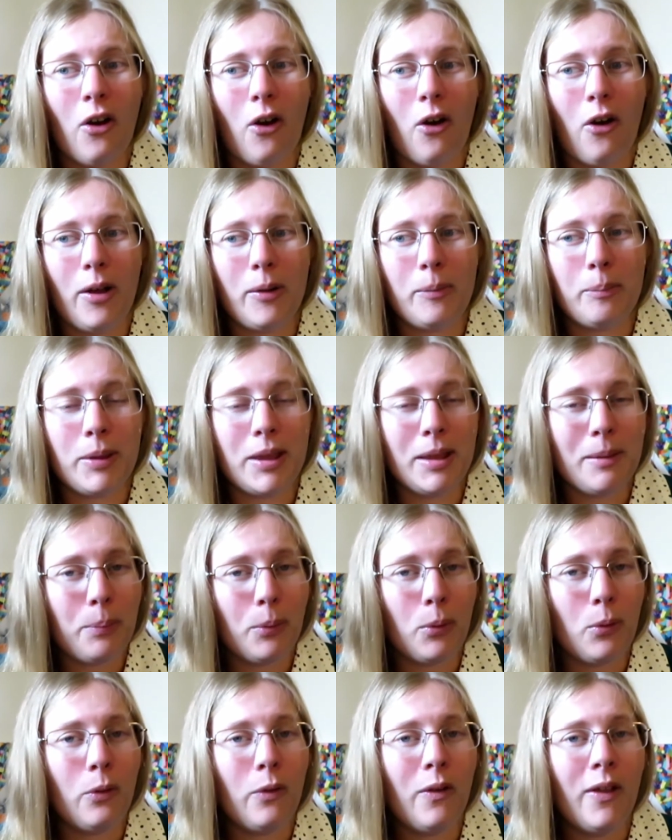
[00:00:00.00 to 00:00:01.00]
on
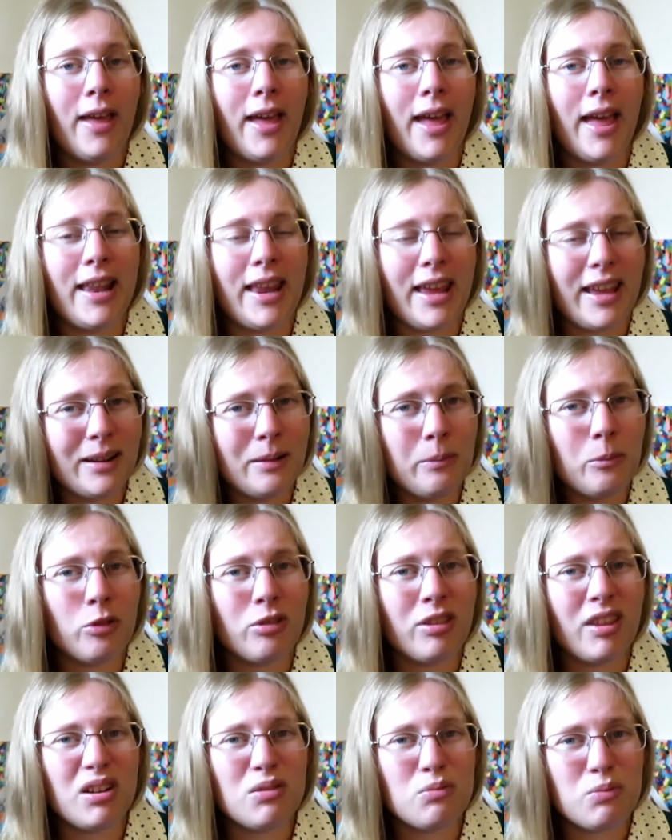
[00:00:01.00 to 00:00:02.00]
people and
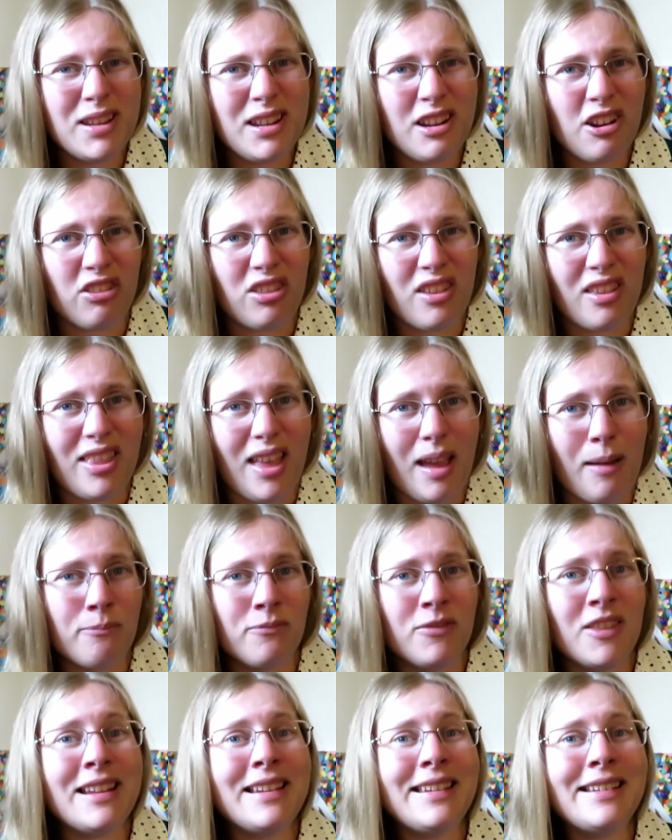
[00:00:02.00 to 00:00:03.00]
animals that are weaker than
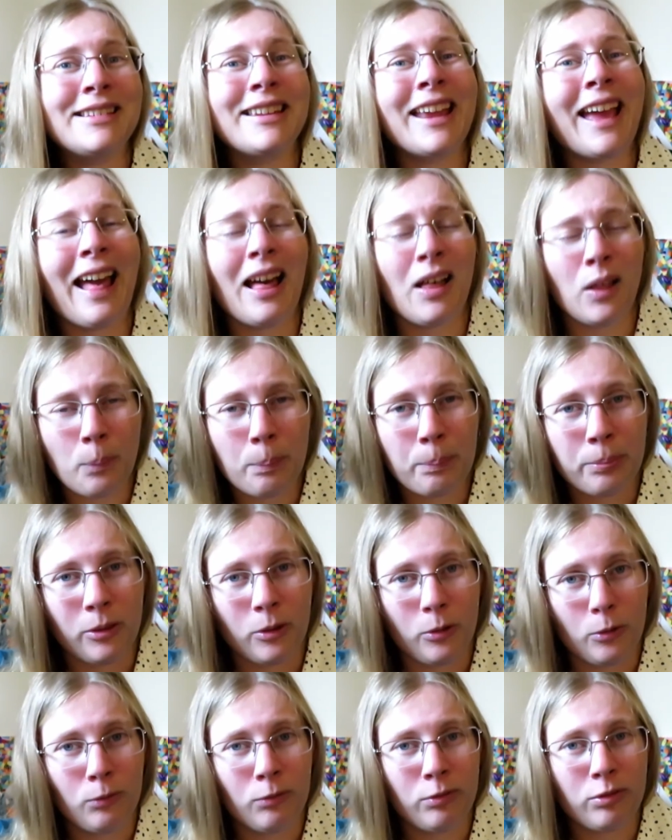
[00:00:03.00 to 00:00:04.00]
them. They need to help
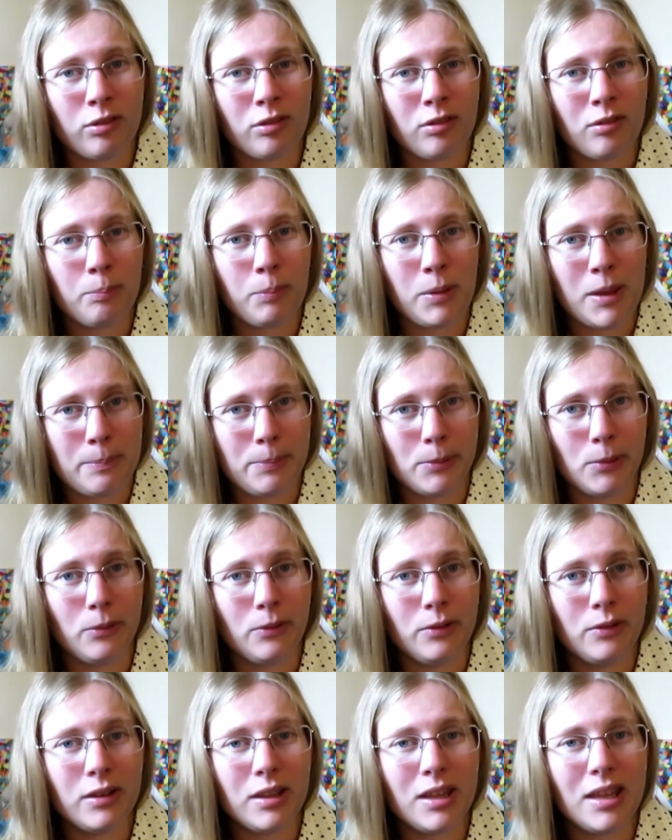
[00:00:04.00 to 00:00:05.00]
those
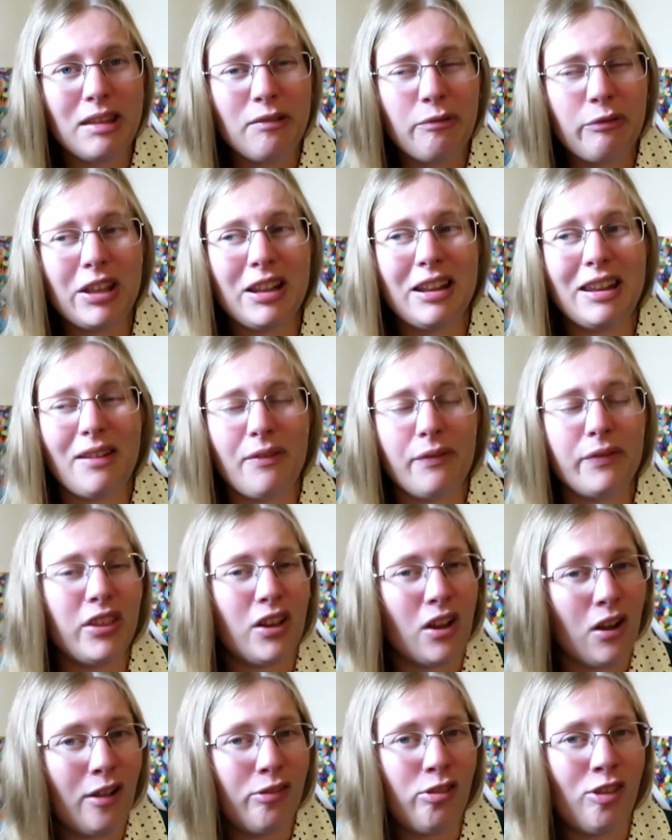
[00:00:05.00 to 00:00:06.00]
people, even if the
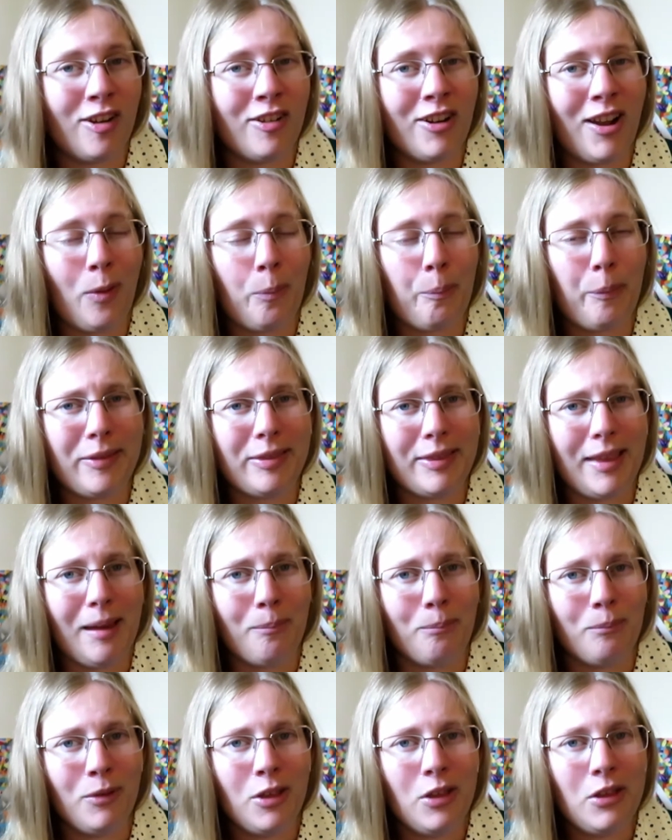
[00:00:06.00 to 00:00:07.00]
gods aren't helping
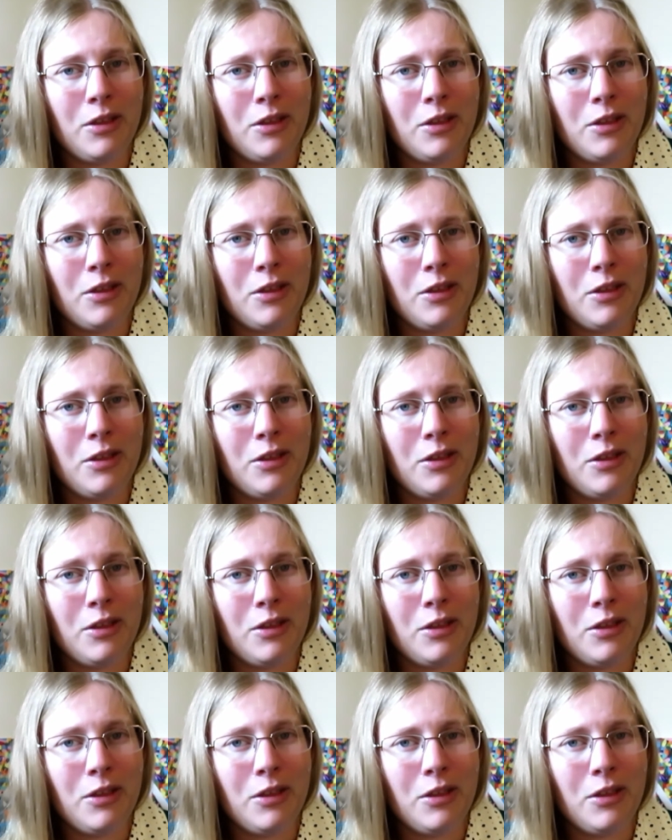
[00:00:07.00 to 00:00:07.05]
them.